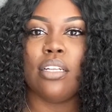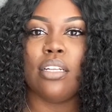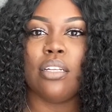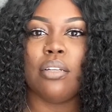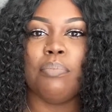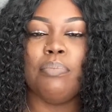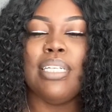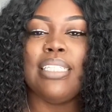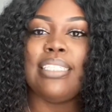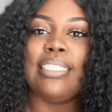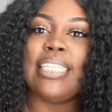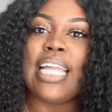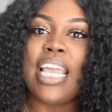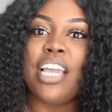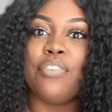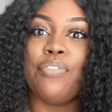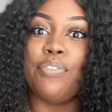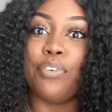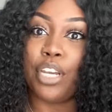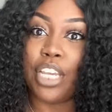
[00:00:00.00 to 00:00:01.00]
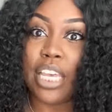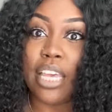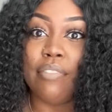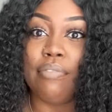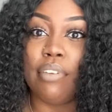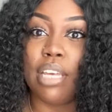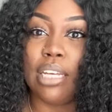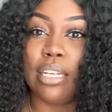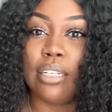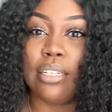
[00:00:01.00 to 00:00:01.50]
mistake
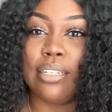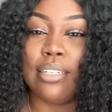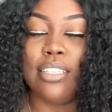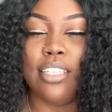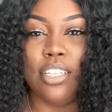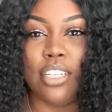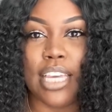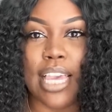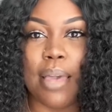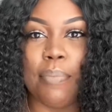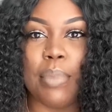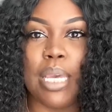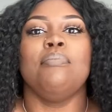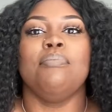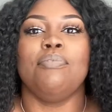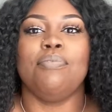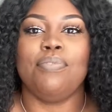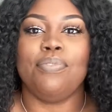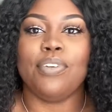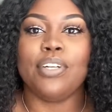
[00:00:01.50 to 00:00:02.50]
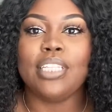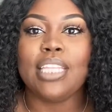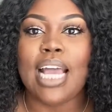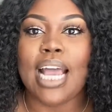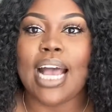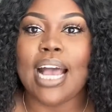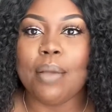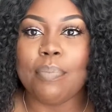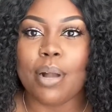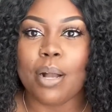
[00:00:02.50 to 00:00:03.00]
forgiving, you get me. For that
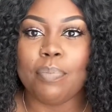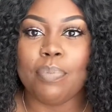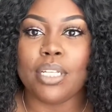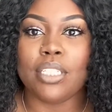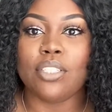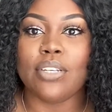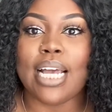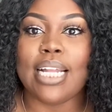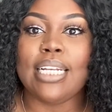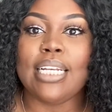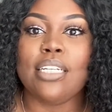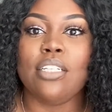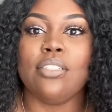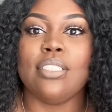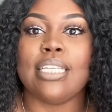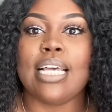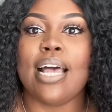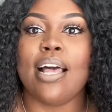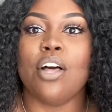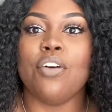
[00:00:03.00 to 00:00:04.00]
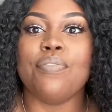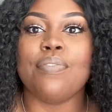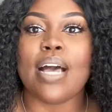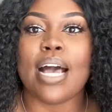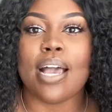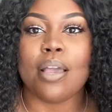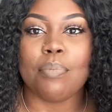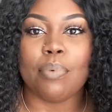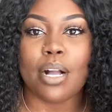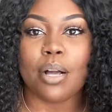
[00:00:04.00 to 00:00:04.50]
eyebrow pencil, I did use an e.l.f.
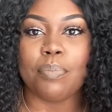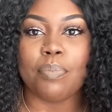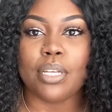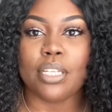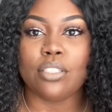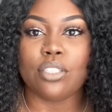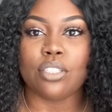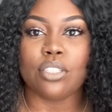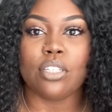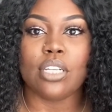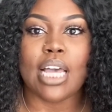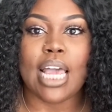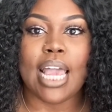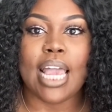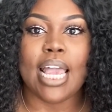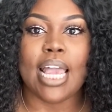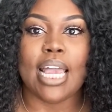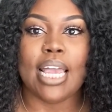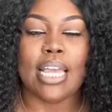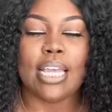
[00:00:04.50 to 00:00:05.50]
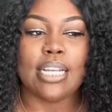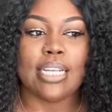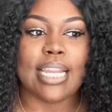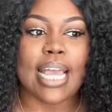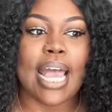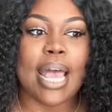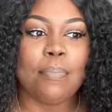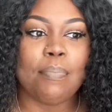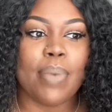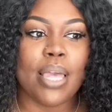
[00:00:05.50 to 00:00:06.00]
eyebrow pencil, and
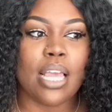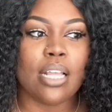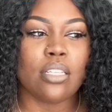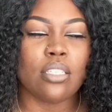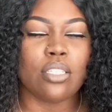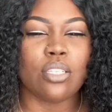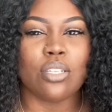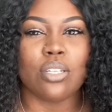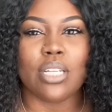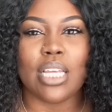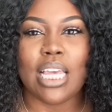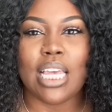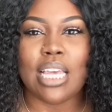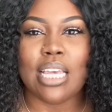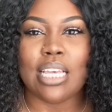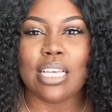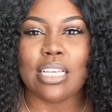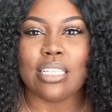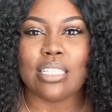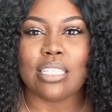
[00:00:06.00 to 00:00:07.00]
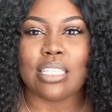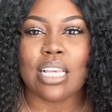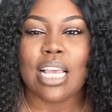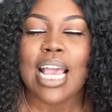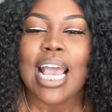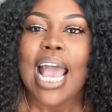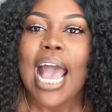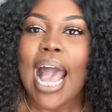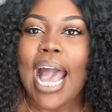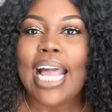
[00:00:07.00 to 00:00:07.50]
that pencil is,
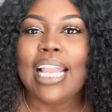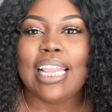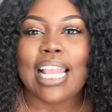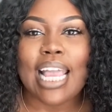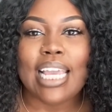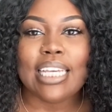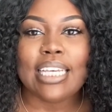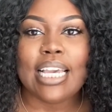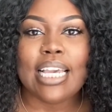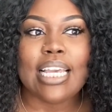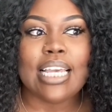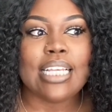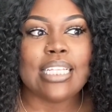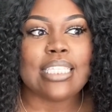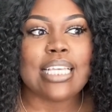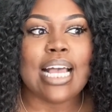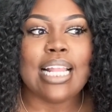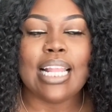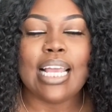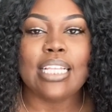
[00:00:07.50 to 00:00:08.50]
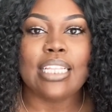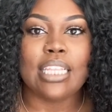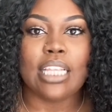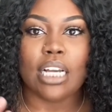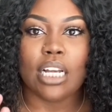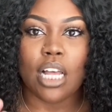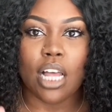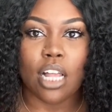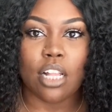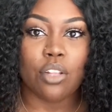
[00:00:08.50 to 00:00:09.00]
I like it. I like the
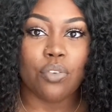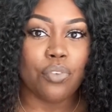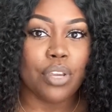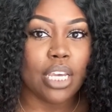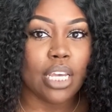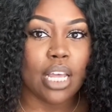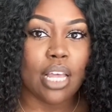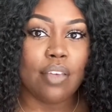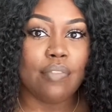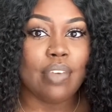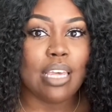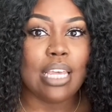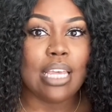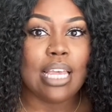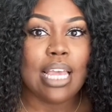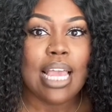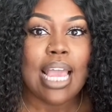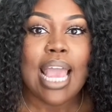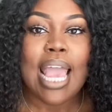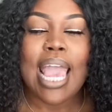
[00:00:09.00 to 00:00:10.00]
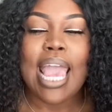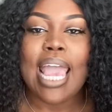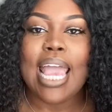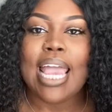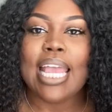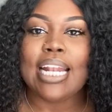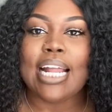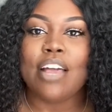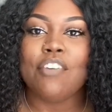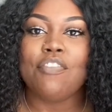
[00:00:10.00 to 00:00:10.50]
coloring of it,
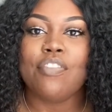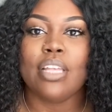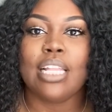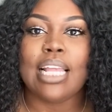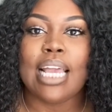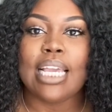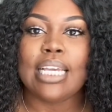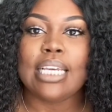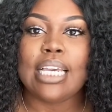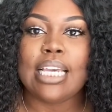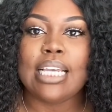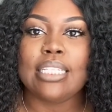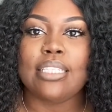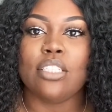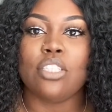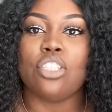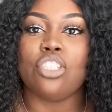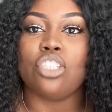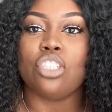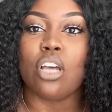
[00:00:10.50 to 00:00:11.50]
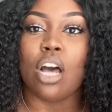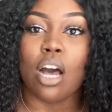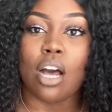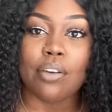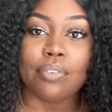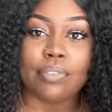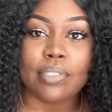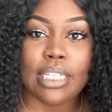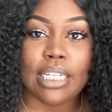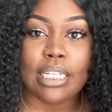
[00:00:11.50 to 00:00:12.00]
and I feel like it's
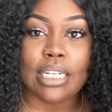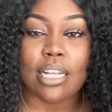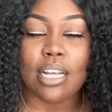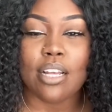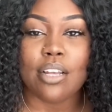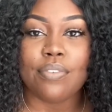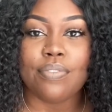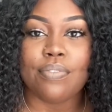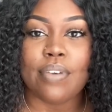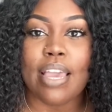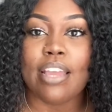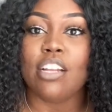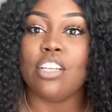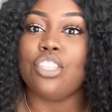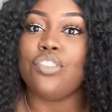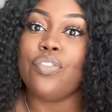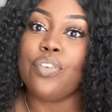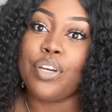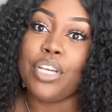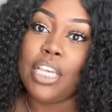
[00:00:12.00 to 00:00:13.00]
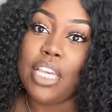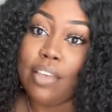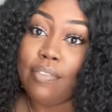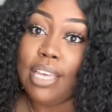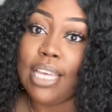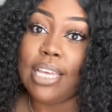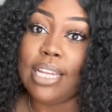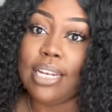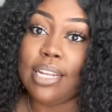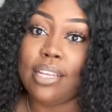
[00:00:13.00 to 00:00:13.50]
soft enough and it's
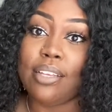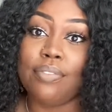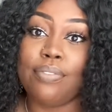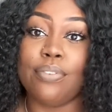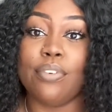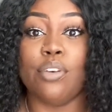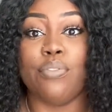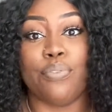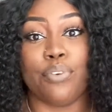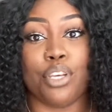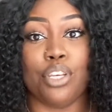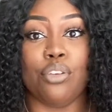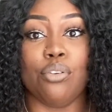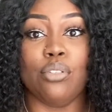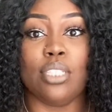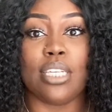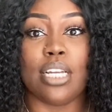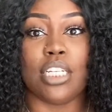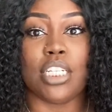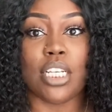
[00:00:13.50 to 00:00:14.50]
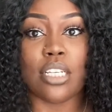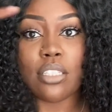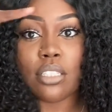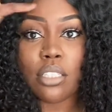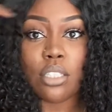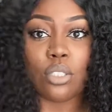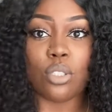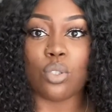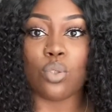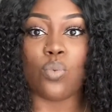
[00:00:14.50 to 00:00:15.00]
forgiving enough for you to just
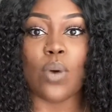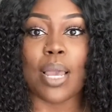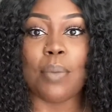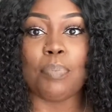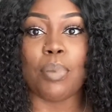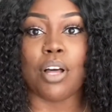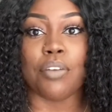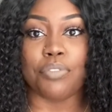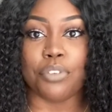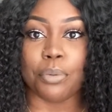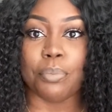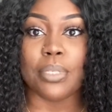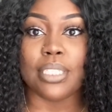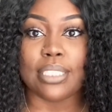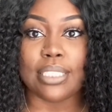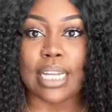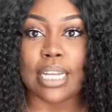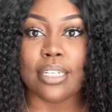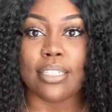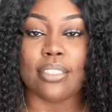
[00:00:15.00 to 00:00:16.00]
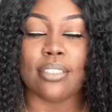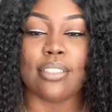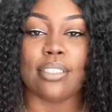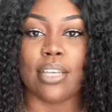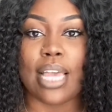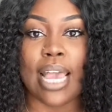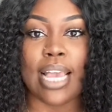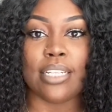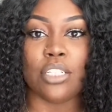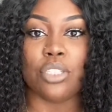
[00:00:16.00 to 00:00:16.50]
swipe off your mistakes,
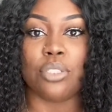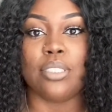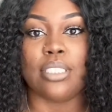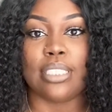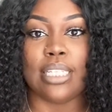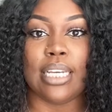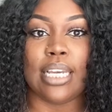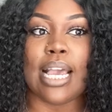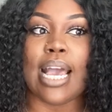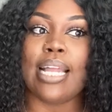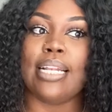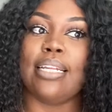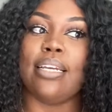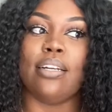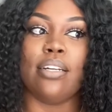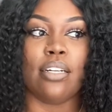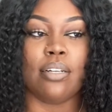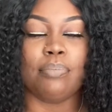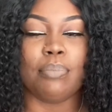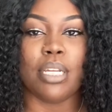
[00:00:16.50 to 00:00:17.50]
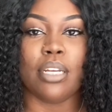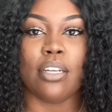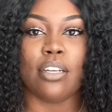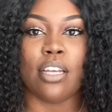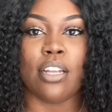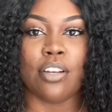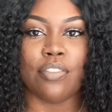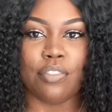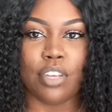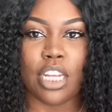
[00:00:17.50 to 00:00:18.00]
as you see I did in
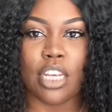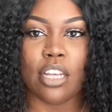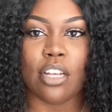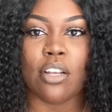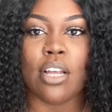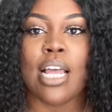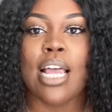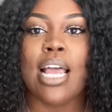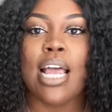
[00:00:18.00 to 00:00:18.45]
the video.